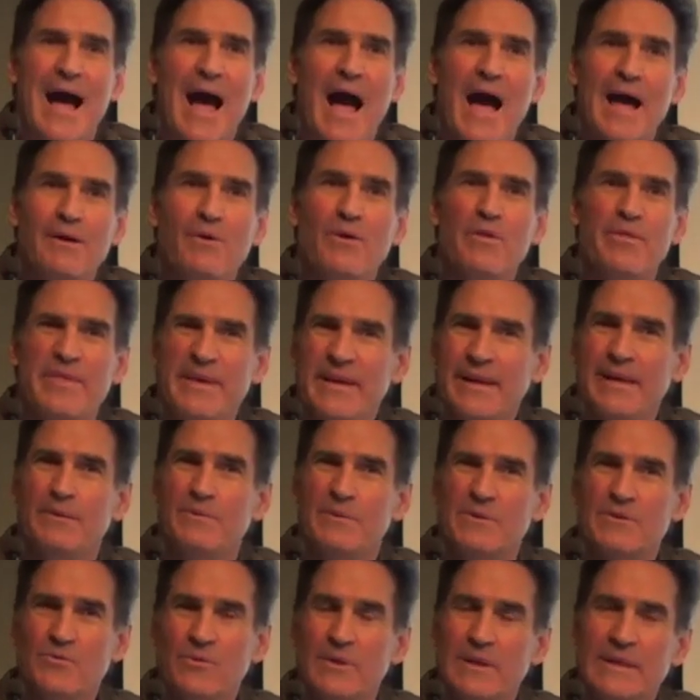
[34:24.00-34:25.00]
I don't think it
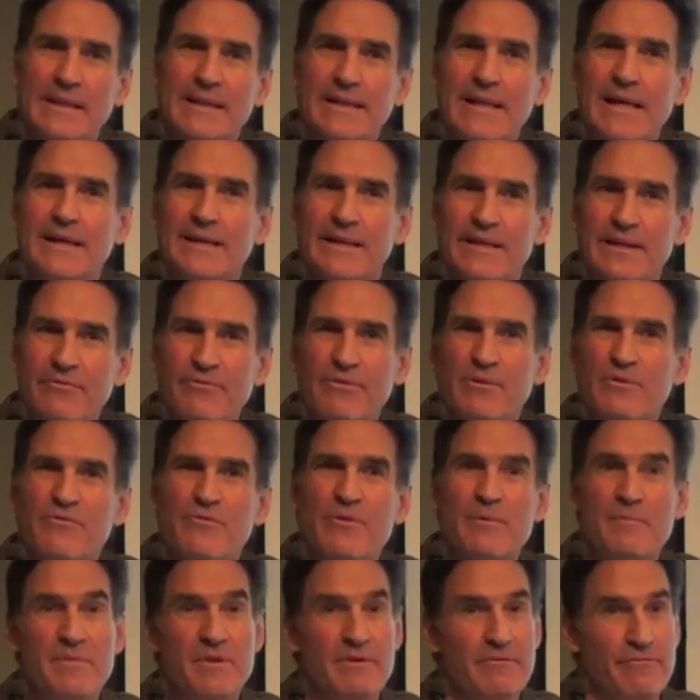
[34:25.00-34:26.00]
was really that different
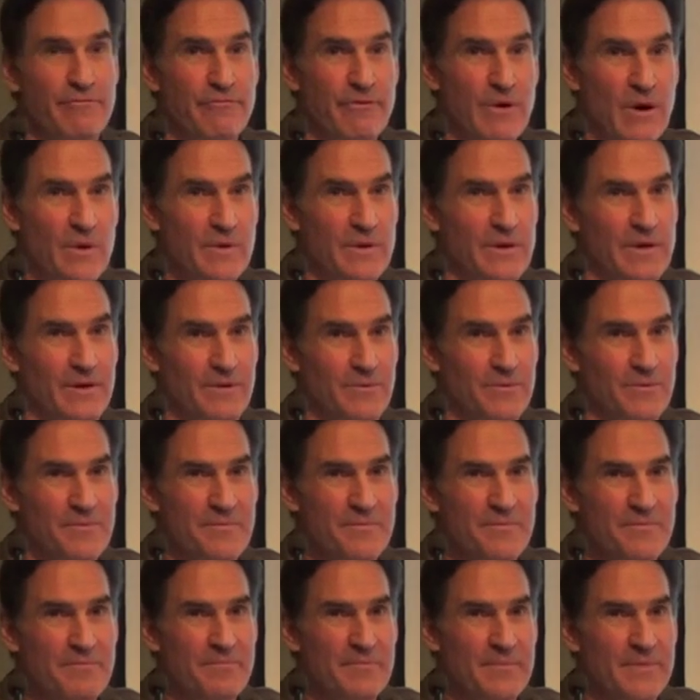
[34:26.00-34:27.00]
from the photo
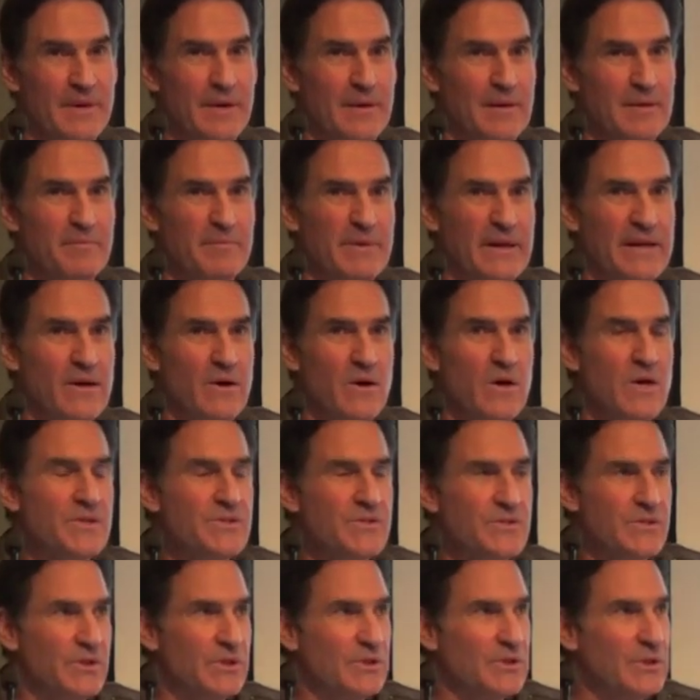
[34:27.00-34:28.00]

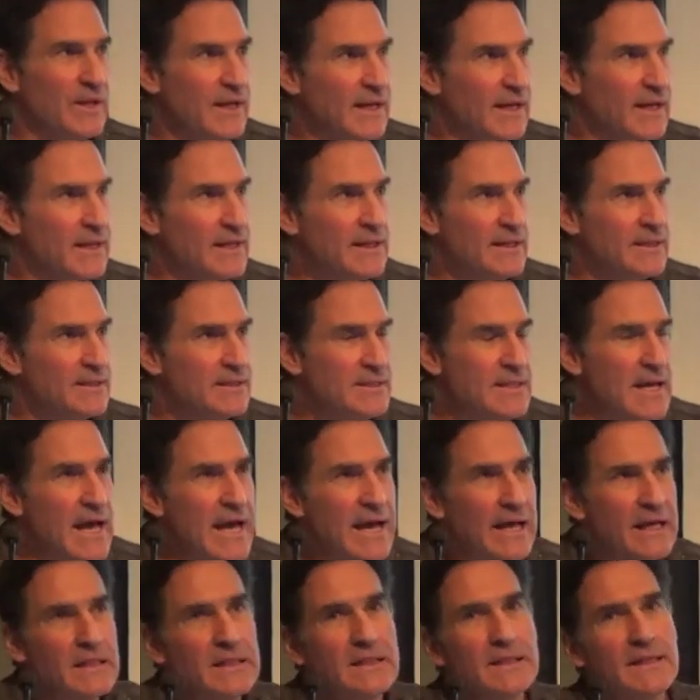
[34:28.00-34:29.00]
because they're not
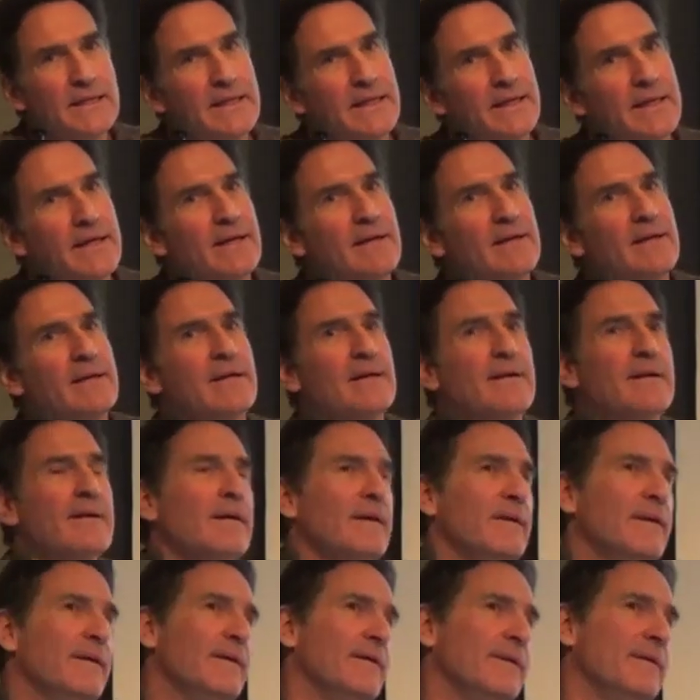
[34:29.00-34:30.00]
exactly,
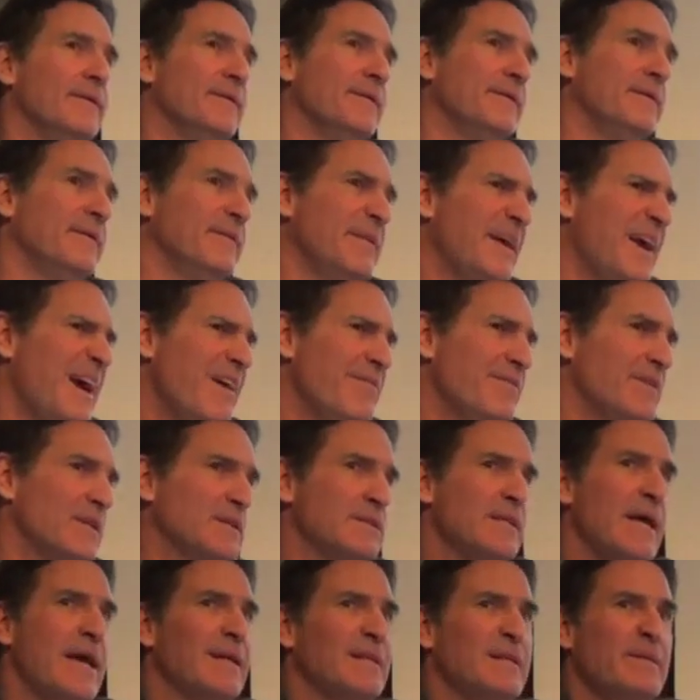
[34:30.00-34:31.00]
they haven't
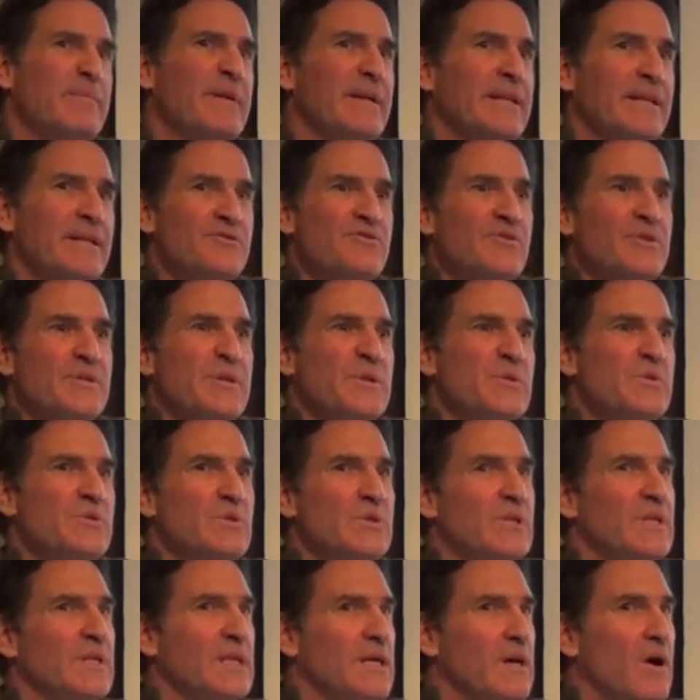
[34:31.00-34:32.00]
exactly been
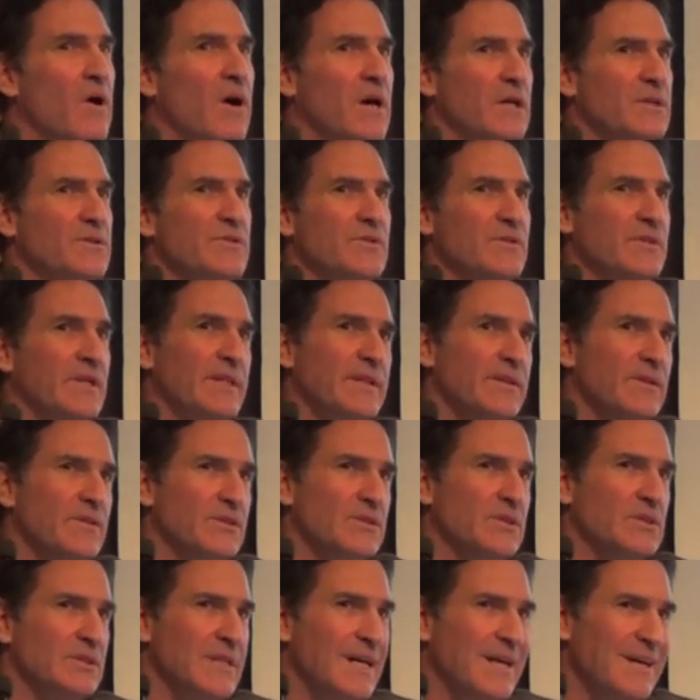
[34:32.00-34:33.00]
introduced to the arts and they're,
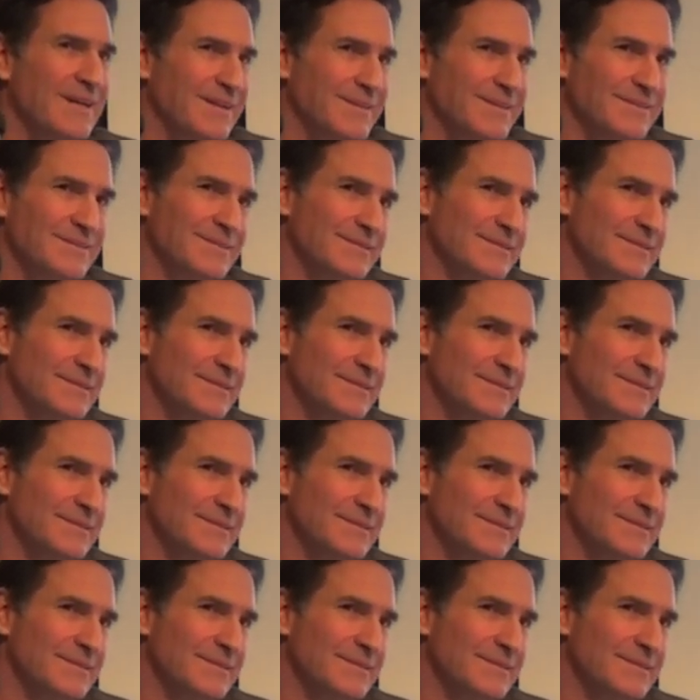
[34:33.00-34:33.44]
they're not